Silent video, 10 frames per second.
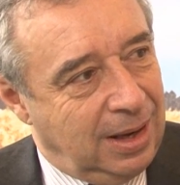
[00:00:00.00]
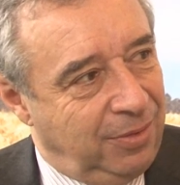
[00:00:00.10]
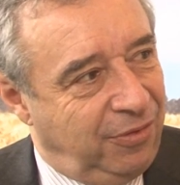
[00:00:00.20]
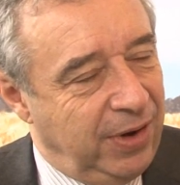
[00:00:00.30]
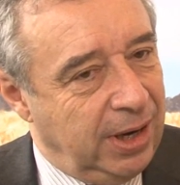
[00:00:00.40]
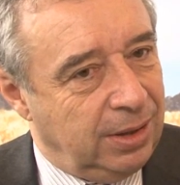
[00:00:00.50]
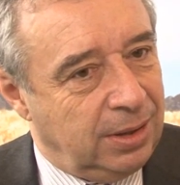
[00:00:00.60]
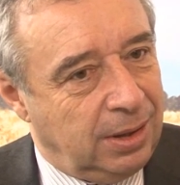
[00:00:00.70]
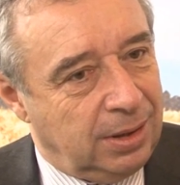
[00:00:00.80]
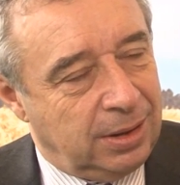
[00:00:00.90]
I think
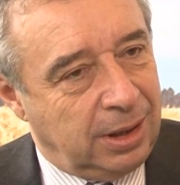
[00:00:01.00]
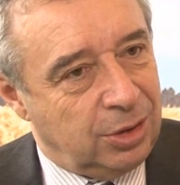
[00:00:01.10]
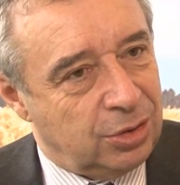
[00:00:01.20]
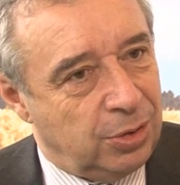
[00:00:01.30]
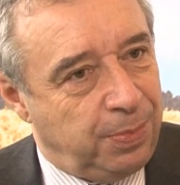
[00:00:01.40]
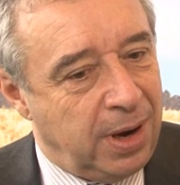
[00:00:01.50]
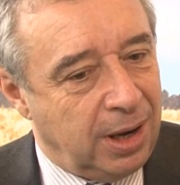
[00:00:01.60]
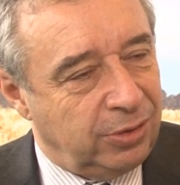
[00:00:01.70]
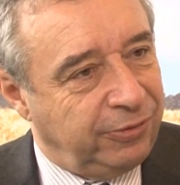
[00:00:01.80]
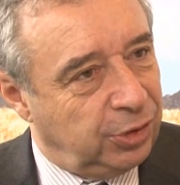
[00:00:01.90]
that there is a
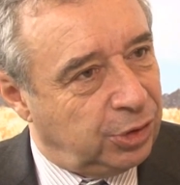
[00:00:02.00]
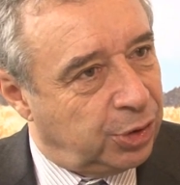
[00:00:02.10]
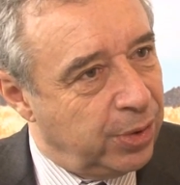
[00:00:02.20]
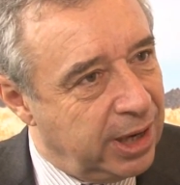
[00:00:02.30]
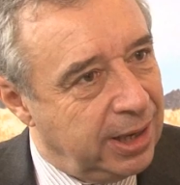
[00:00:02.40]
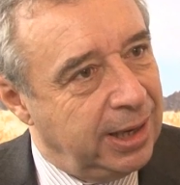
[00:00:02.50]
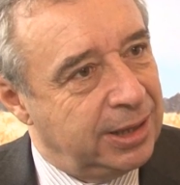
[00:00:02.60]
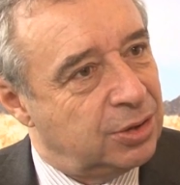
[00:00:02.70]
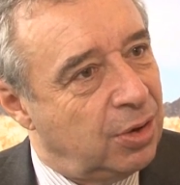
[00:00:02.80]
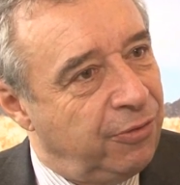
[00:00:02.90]
part of the tree.
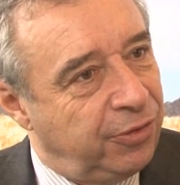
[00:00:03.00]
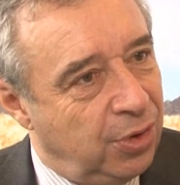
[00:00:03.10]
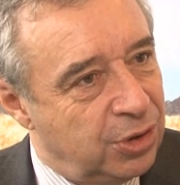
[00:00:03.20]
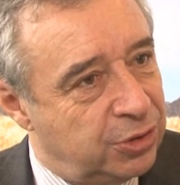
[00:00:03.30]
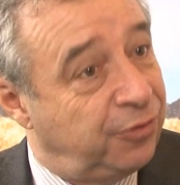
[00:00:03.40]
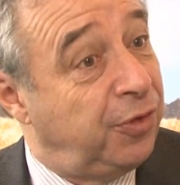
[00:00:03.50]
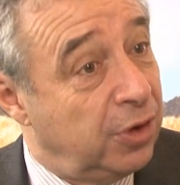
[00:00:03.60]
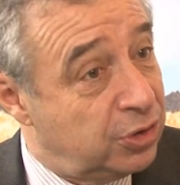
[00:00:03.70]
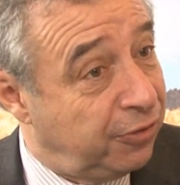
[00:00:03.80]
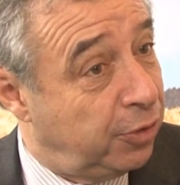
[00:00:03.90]
It's, of course,
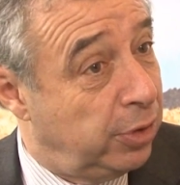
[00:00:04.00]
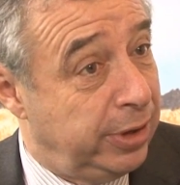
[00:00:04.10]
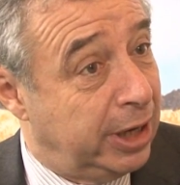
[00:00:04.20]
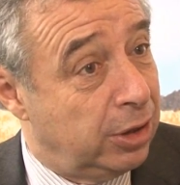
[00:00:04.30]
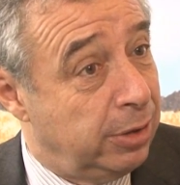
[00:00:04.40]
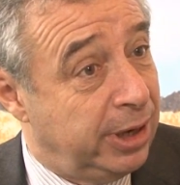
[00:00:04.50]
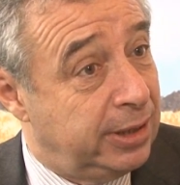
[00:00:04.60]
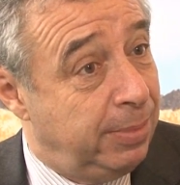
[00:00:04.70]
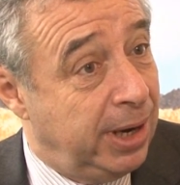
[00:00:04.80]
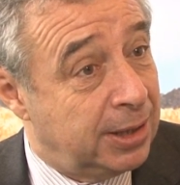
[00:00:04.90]
first of all, an economic
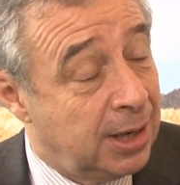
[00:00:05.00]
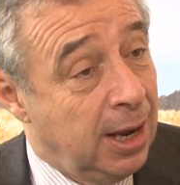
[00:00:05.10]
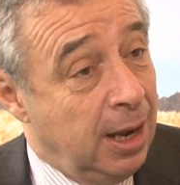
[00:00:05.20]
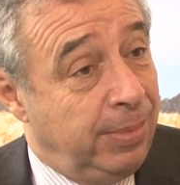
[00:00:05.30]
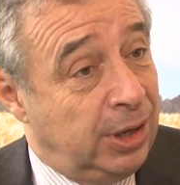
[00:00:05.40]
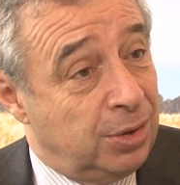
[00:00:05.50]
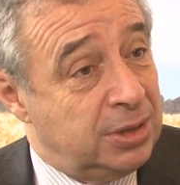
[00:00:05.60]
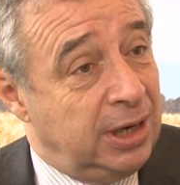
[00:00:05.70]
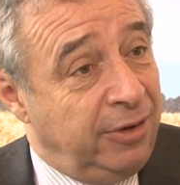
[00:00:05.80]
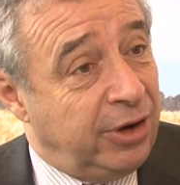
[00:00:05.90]
debate, because
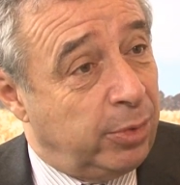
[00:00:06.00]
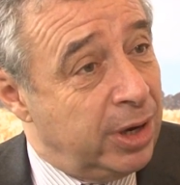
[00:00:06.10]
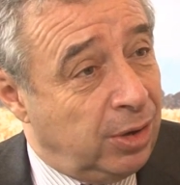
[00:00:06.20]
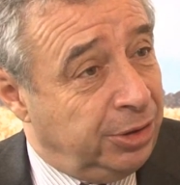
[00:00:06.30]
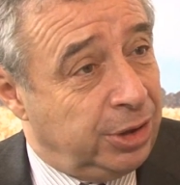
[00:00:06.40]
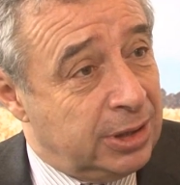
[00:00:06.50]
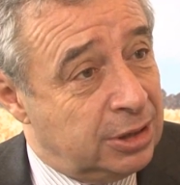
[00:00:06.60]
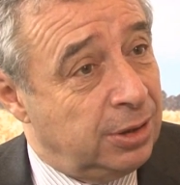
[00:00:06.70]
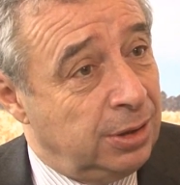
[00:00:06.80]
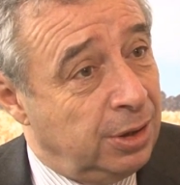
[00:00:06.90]
if agriculture is
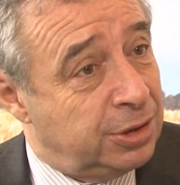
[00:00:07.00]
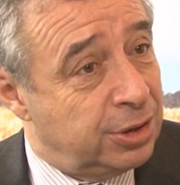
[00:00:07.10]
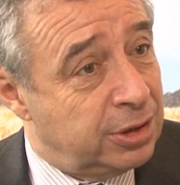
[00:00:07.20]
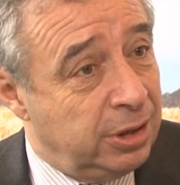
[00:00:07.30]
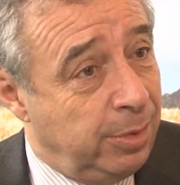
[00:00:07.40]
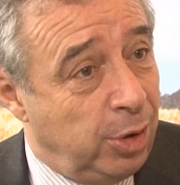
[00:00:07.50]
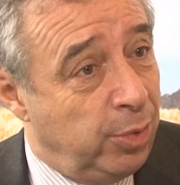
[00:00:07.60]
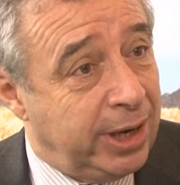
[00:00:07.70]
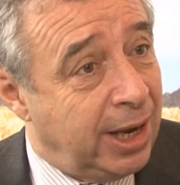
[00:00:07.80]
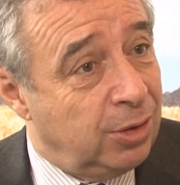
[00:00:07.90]
not sustainable,
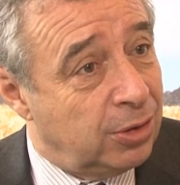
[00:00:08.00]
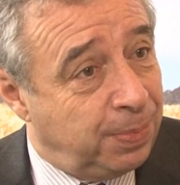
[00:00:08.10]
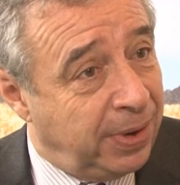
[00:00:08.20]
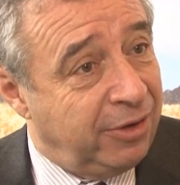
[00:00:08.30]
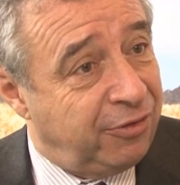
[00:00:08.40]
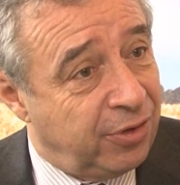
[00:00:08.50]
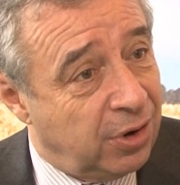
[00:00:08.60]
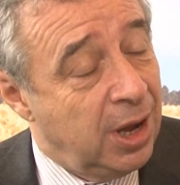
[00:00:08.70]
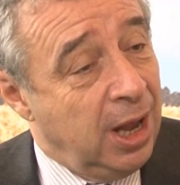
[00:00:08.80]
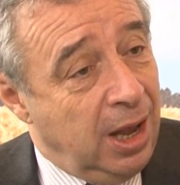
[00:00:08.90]
we cannot pay for
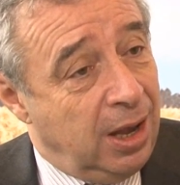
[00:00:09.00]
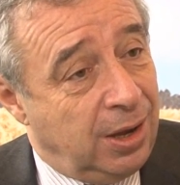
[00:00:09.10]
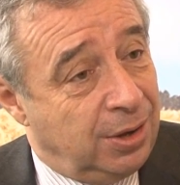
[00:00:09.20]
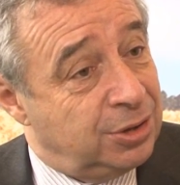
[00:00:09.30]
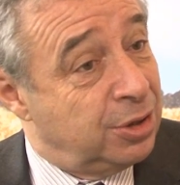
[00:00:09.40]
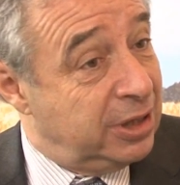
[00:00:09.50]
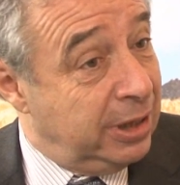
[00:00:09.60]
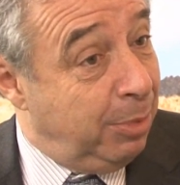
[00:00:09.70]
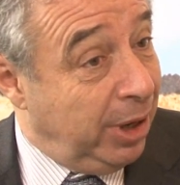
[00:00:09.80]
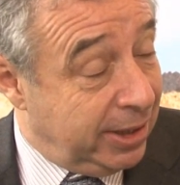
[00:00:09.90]

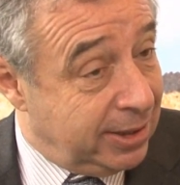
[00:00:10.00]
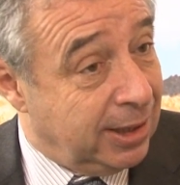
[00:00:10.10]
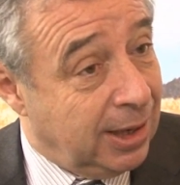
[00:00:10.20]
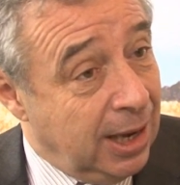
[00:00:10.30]
sustainability